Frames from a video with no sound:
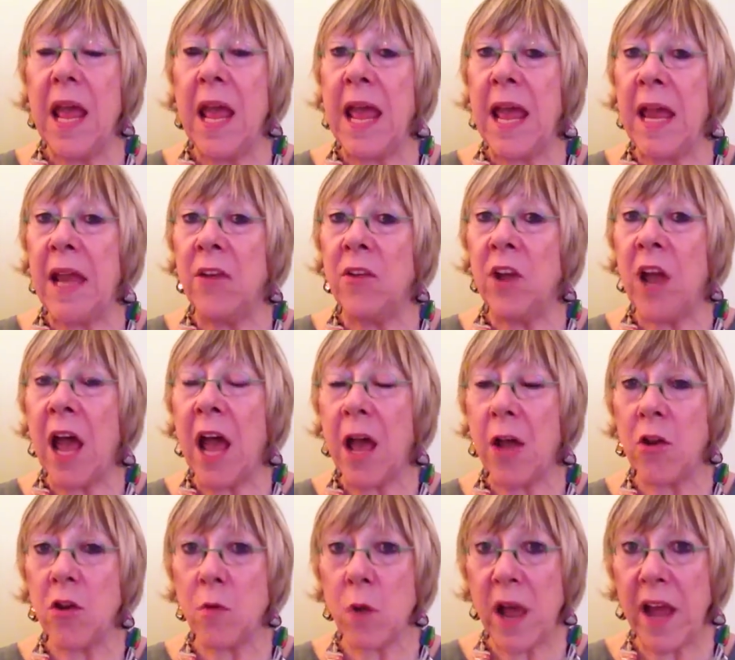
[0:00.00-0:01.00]
And how
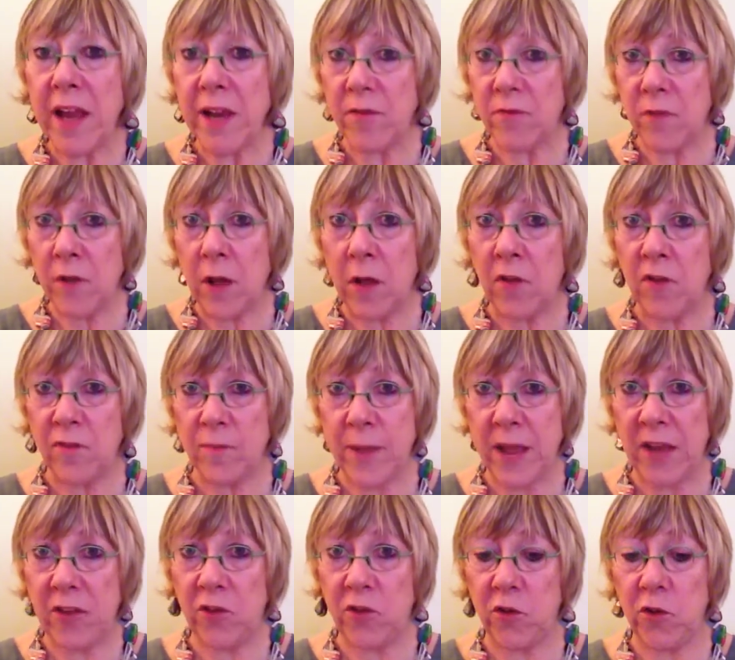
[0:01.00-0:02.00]
do I involve
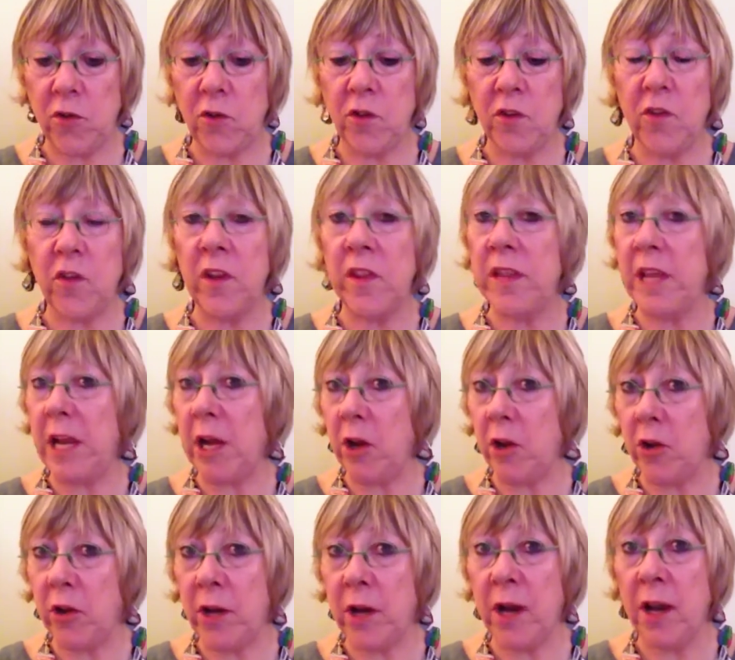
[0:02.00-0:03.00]
my students in their
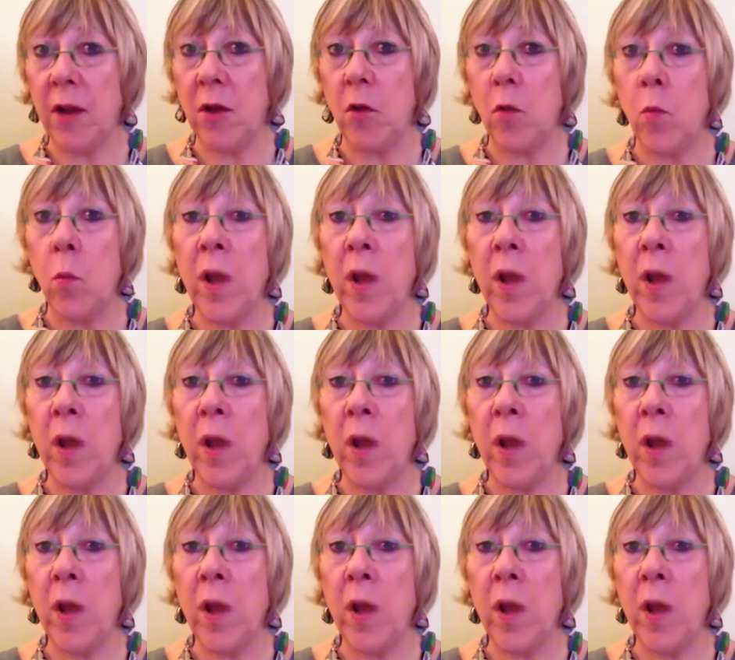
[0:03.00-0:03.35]
learning?